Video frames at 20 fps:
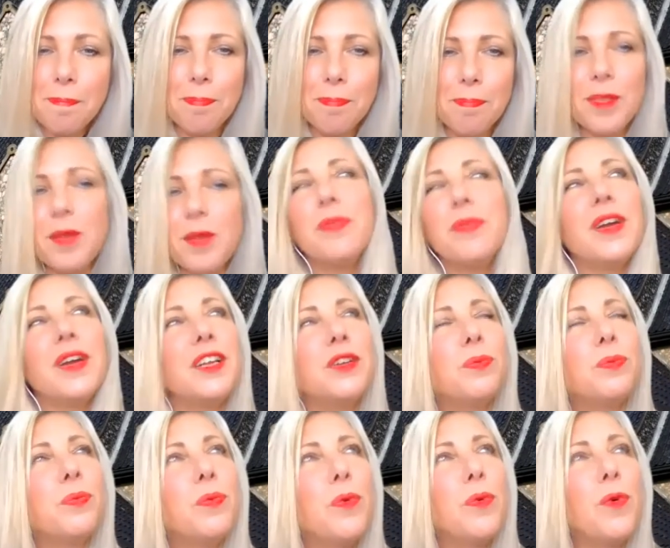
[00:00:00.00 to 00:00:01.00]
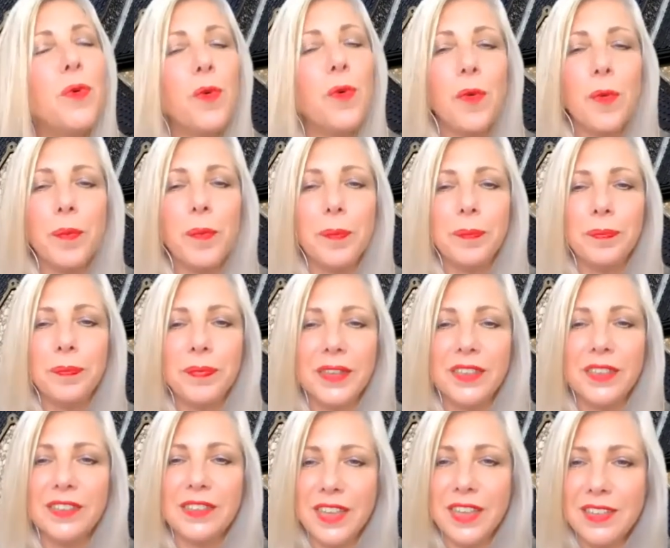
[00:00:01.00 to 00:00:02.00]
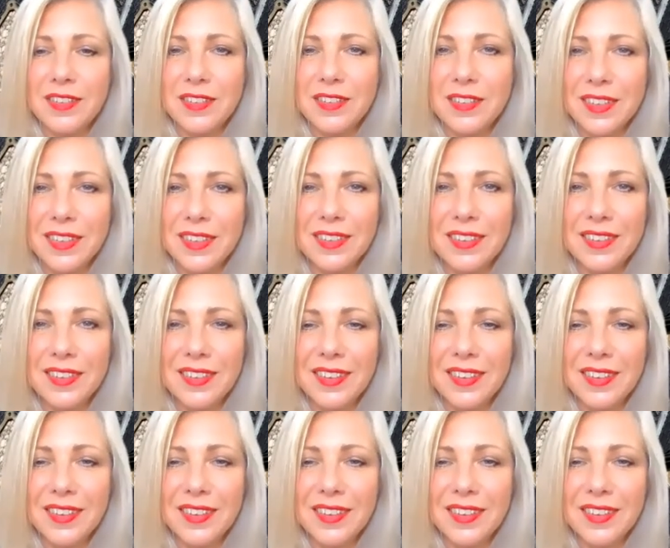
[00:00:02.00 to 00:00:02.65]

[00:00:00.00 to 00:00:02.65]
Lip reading: the bread warm and scented,